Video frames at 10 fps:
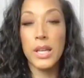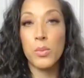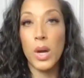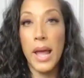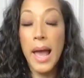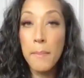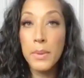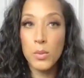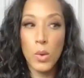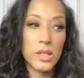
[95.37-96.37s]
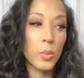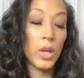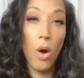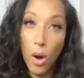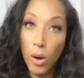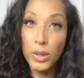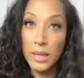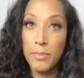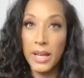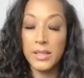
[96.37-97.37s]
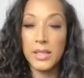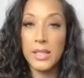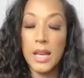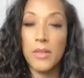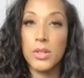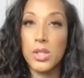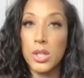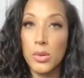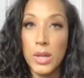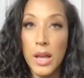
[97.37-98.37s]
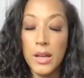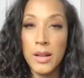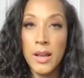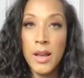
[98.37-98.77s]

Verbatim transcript: And what happened was we all really banded together to create